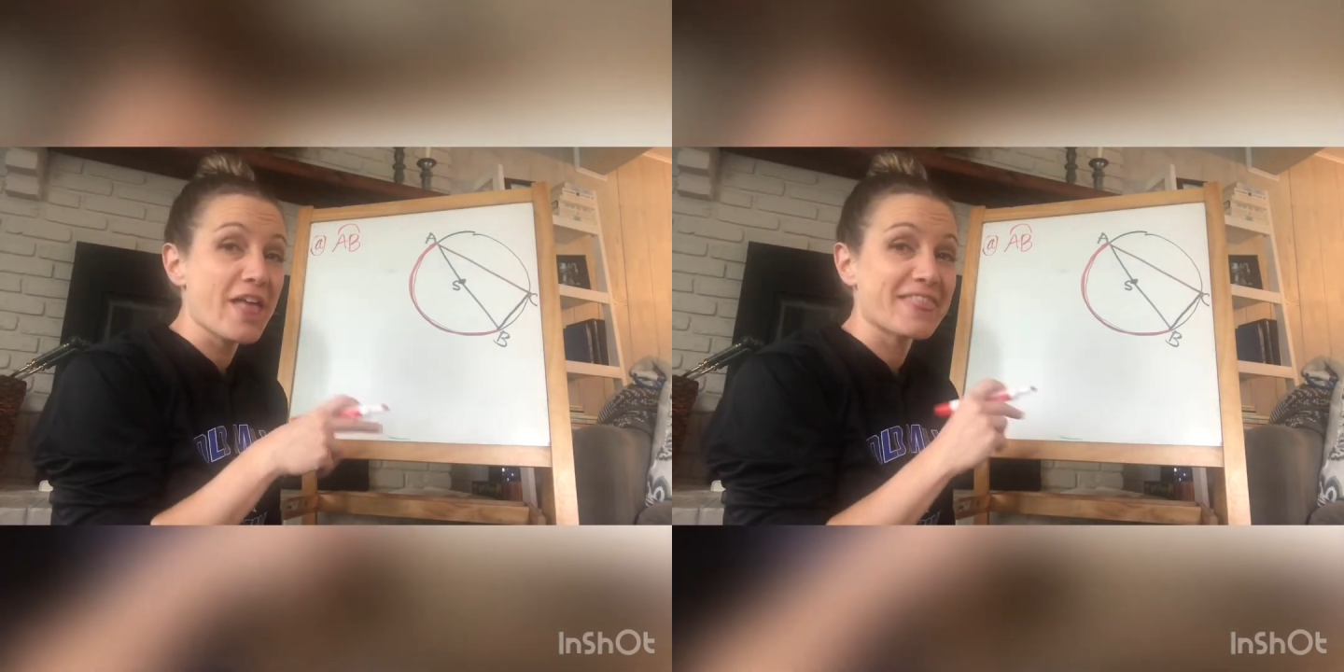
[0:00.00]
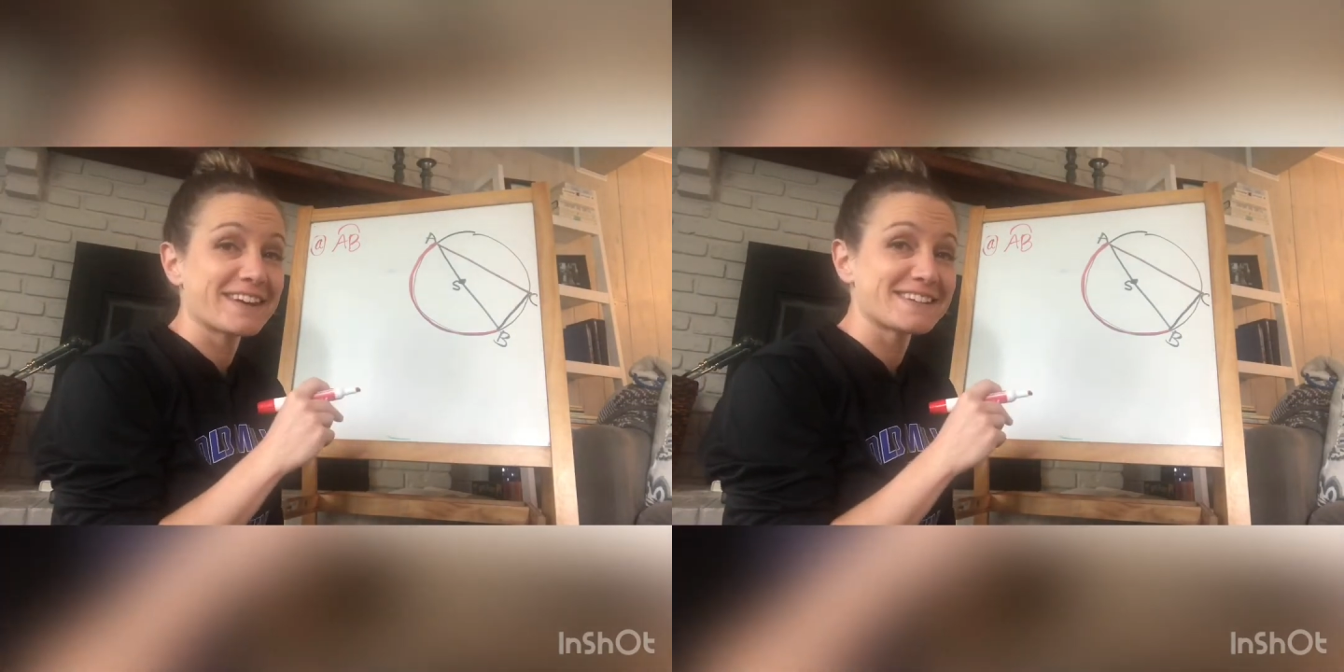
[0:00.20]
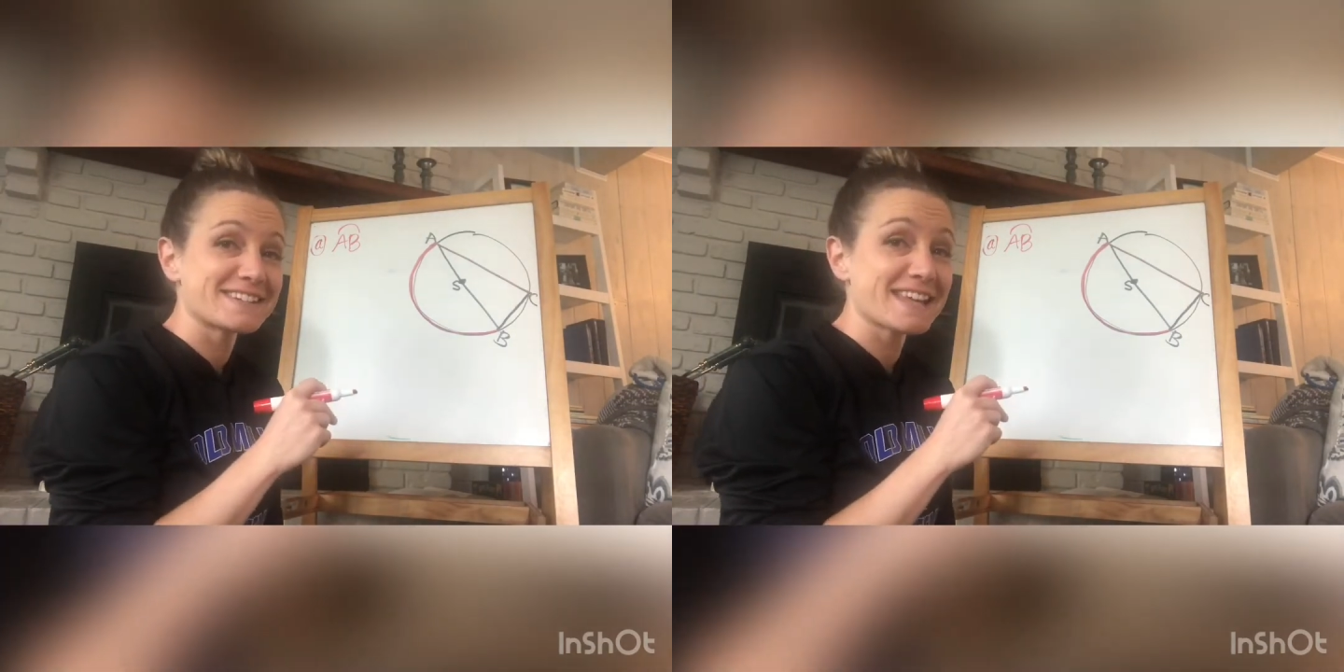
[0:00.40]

that it is